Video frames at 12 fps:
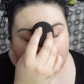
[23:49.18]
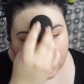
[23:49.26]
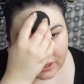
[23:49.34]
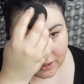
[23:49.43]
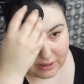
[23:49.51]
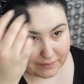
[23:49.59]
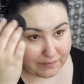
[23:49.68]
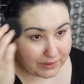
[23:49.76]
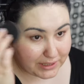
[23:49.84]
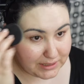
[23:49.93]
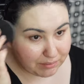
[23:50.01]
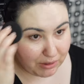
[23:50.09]
and for
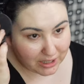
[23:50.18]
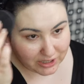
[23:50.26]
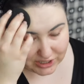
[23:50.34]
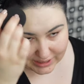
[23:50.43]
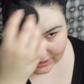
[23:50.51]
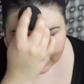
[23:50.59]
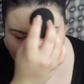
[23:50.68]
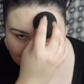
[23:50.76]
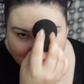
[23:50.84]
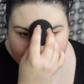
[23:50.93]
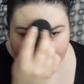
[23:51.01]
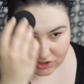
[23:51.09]
this project,
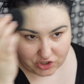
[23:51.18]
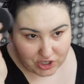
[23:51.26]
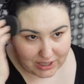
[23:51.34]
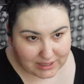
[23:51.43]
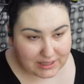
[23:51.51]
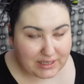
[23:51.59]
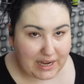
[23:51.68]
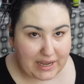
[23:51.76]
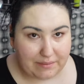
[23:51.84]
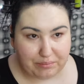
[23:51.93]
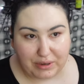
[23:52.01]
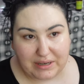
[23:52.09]
it's just
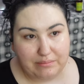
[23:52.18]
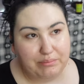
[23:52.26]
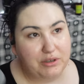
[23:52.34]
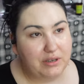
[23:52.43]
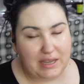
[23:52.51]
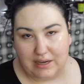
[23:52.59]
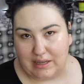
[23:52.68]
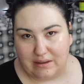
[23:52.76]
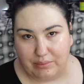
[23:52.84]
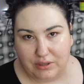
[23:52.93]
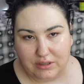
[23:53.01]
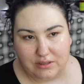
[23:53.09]
a print book and an
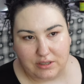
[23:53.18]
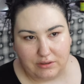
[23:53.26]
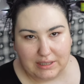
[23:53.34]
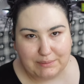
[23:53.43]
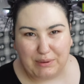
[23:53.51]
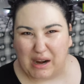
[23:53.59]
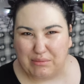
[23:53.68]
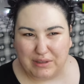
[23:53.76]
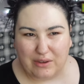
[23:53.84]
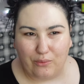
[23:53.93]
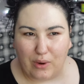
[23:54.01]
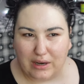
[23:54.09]
ebook. So that's probably
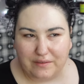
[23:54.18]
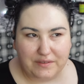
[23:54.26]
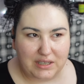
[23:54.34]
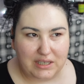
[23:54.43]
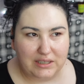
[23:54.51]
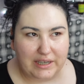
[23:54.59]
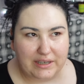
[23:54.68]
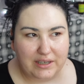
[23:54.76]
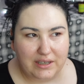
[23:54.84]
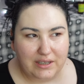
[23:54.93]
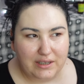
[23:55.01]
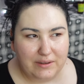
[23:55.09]
one of the
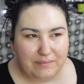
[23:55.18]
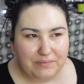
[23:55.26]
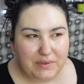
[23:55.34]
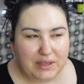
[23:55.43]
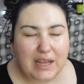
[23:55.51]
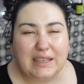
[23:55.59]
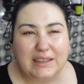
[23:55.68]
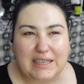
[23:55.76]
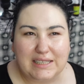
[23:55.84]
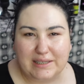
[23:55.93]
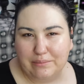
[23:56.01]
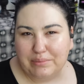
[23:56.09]
not the
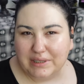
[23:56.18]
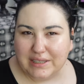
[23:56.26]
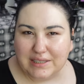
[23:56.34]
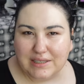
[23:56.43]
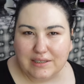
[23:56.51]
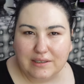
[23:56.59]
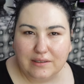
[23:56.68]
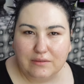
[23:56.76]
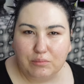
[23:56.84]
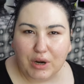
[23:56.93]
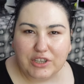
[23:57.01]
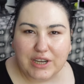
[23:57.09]
simplest
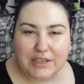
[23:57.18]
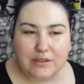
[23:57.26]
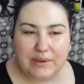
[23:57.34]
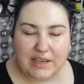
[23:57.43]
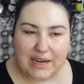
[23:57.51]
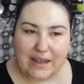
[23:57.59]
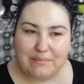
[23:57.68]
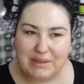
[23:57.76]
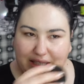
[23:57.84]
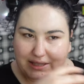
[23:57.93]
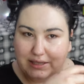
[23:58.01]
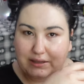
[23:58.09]
project we could have,
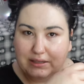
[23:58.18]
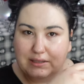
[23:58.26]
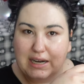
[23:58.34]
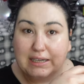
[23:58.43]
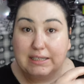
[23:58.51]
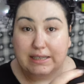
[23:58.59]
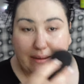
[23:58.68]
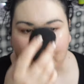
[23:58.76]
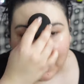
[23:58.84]
but the next step